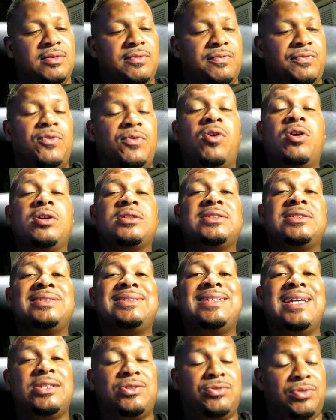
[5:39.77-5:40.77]
Fort
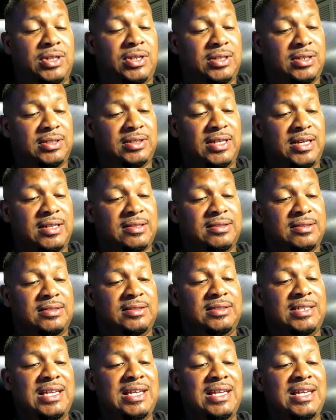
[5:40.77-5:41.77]
Detrick, that's
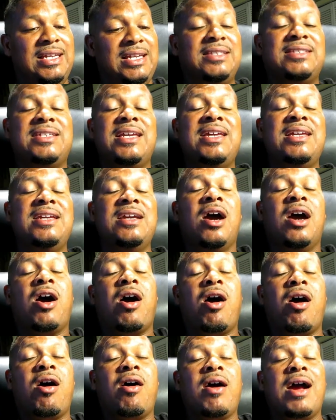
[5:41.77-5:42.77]

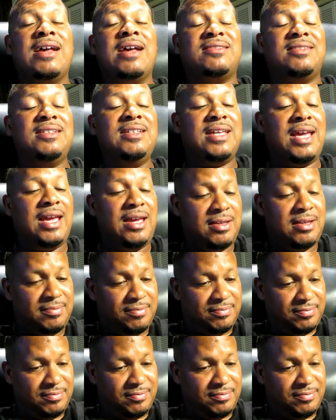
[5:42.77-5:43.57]
D-E-T-R-I-C-K.